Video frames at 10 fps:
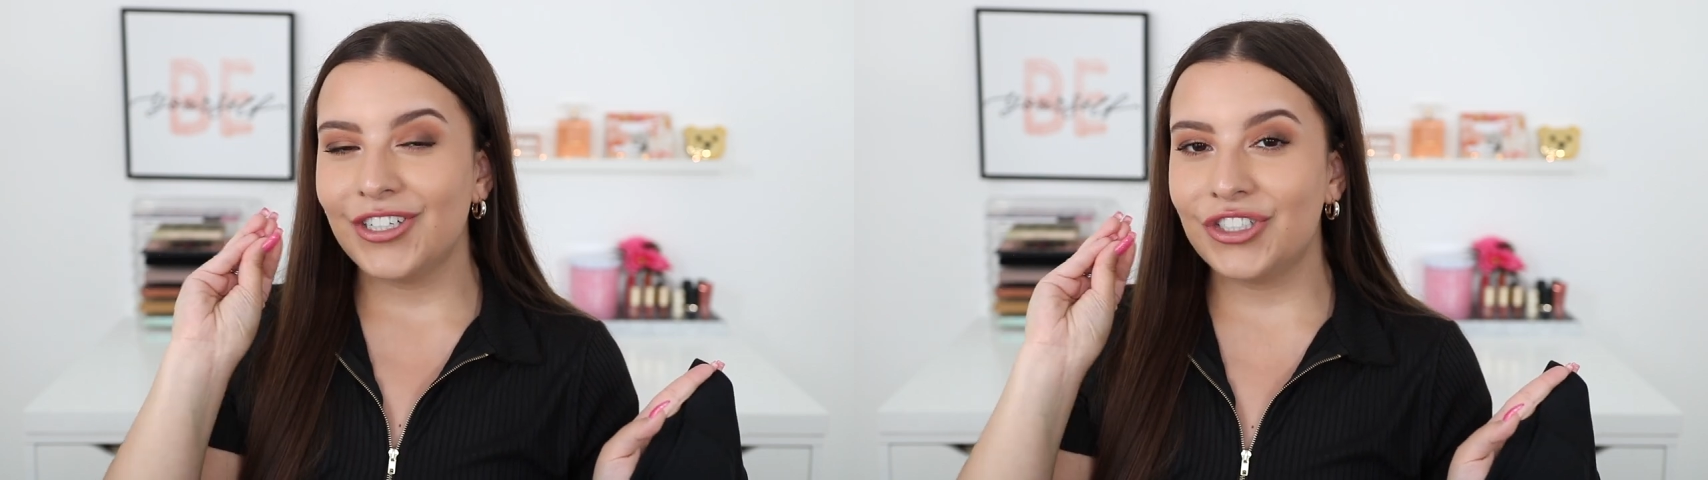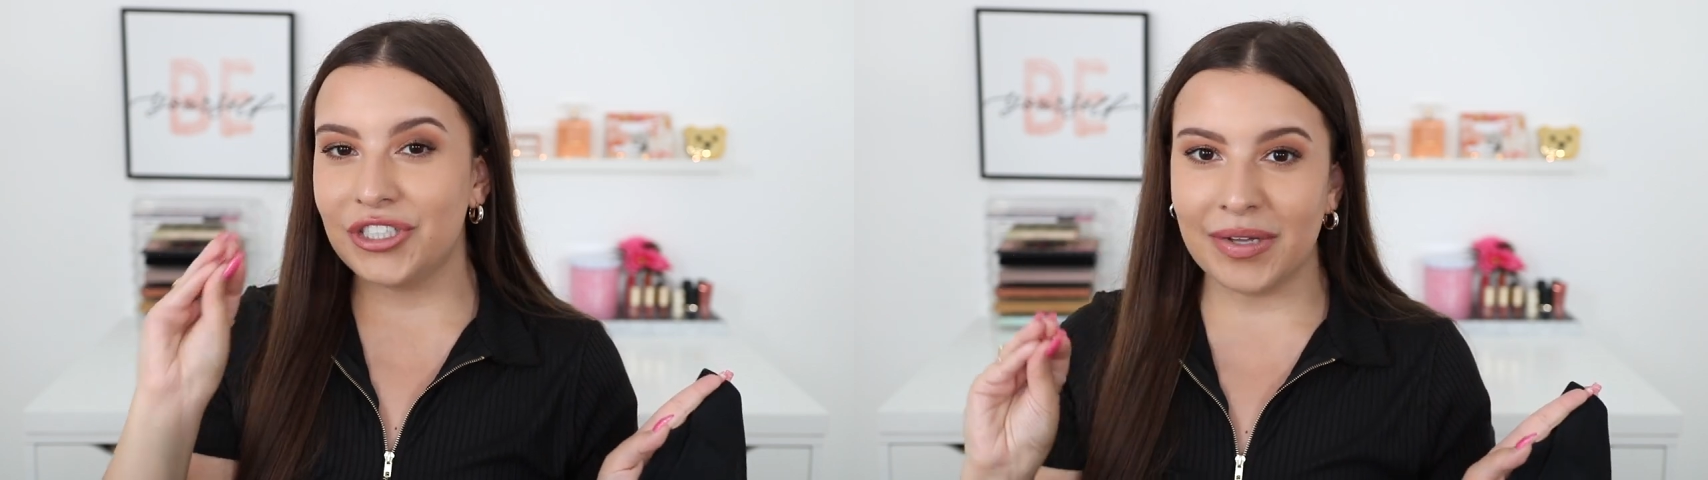
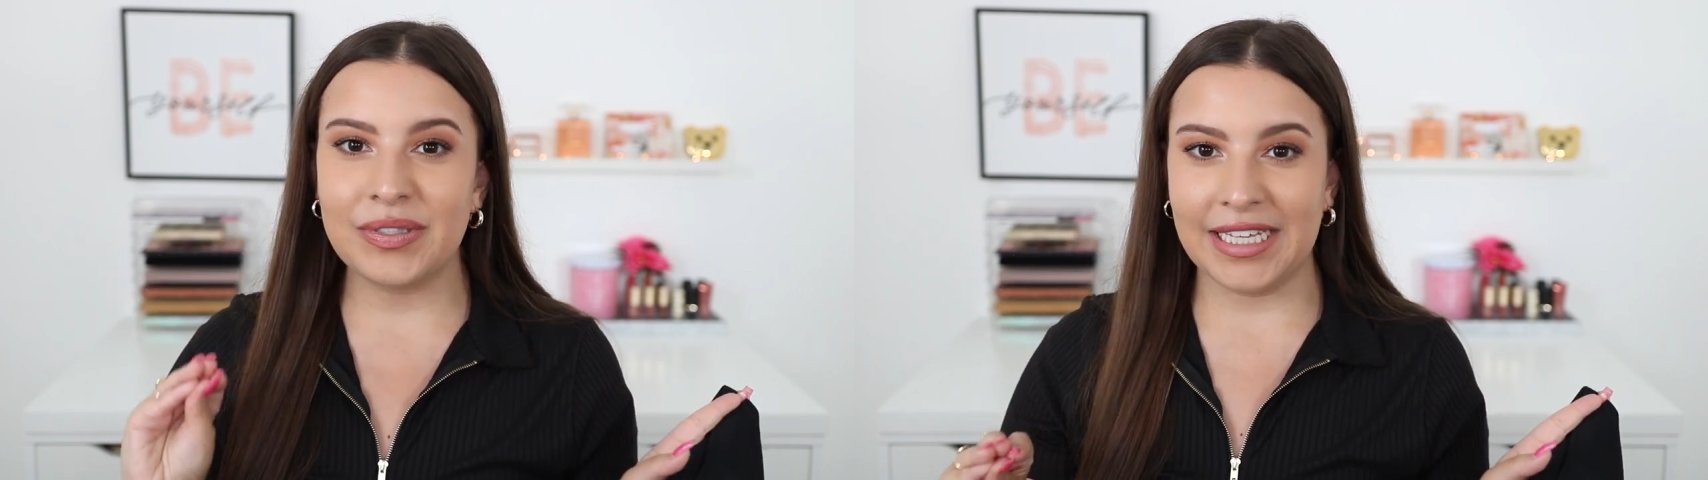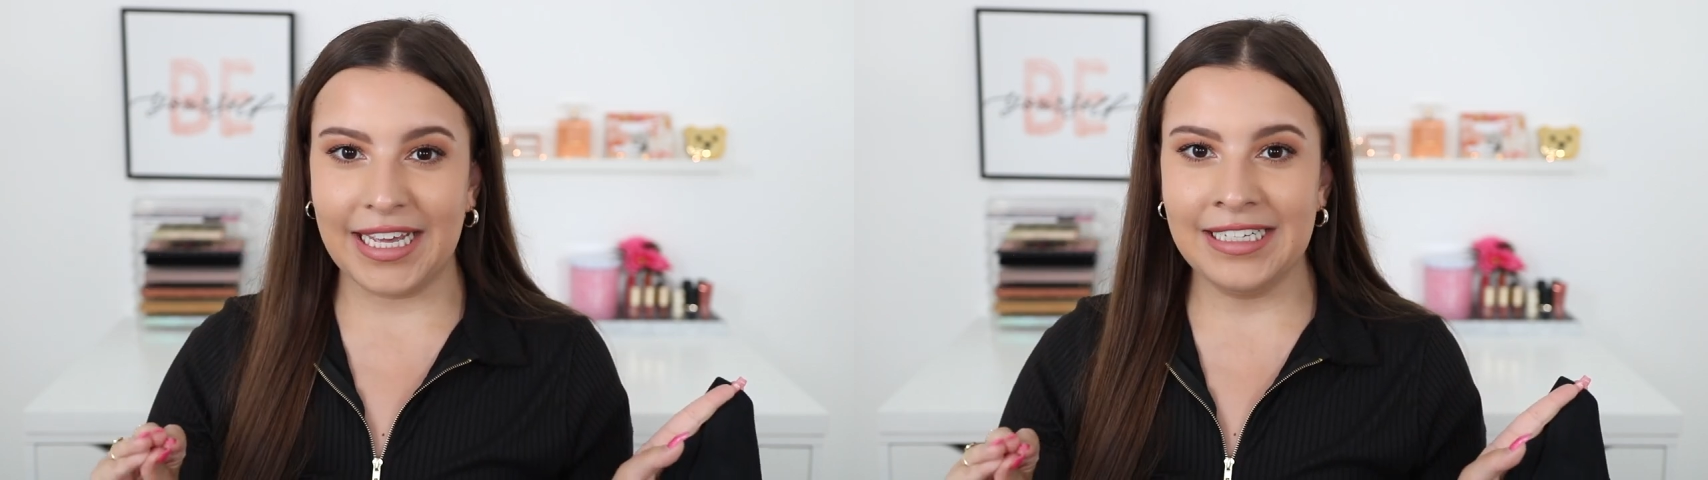
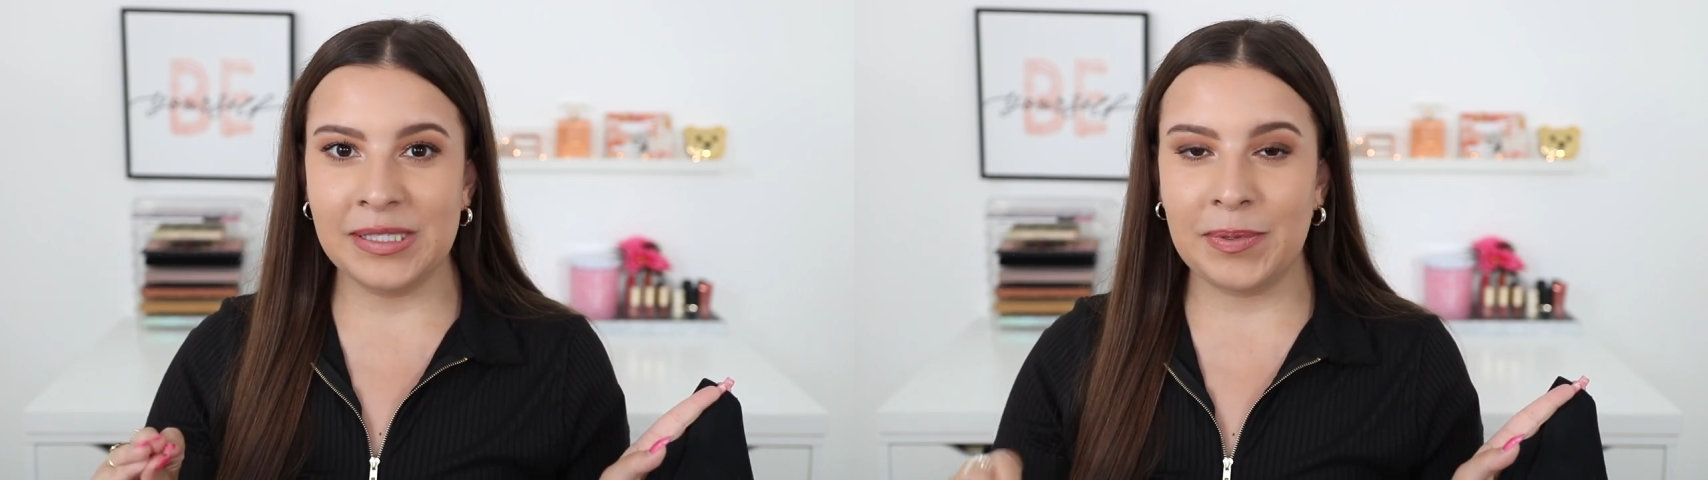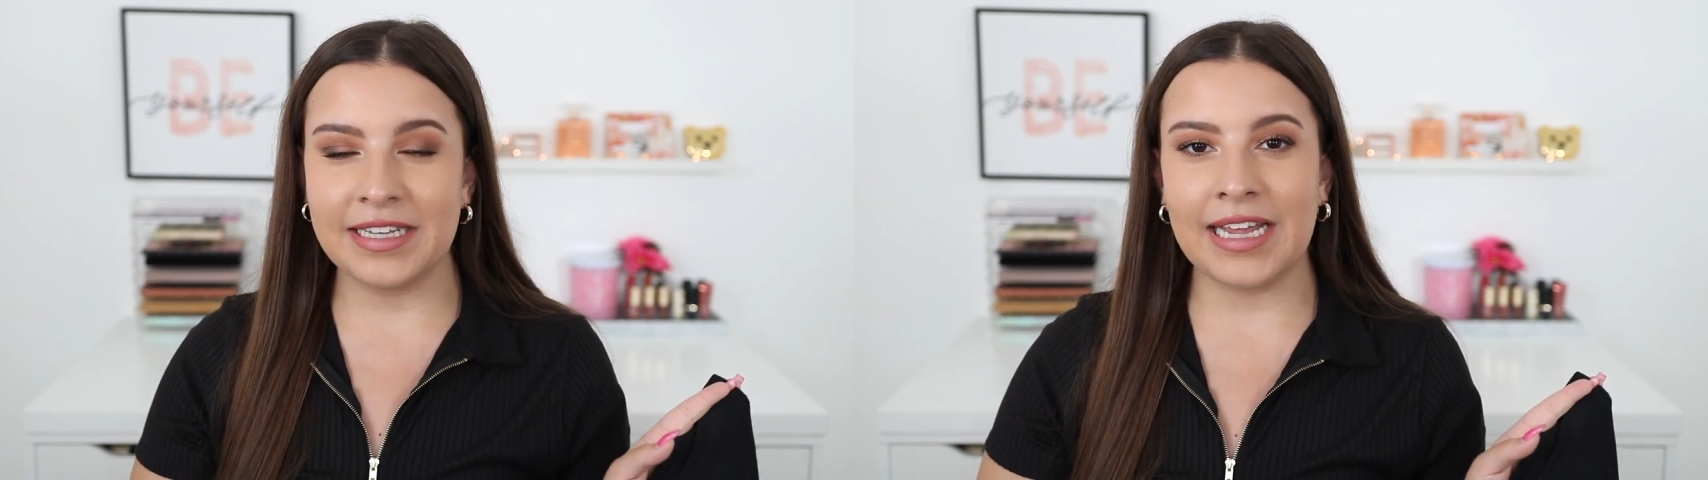chef's
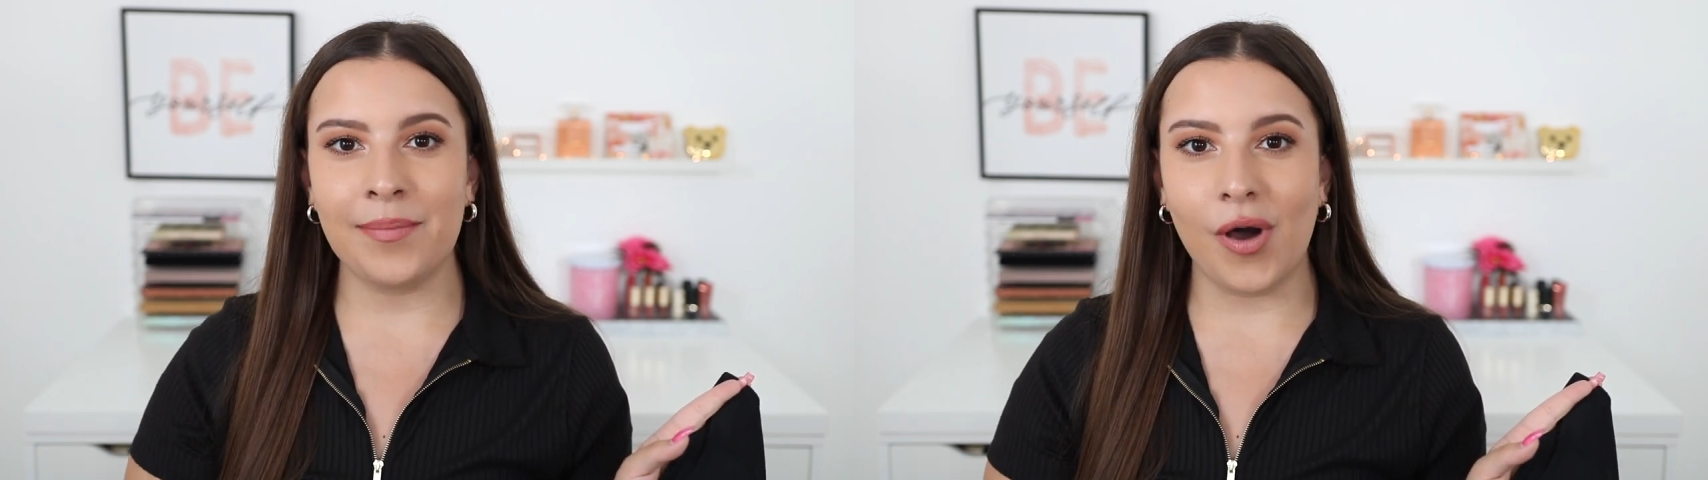kiss because I'm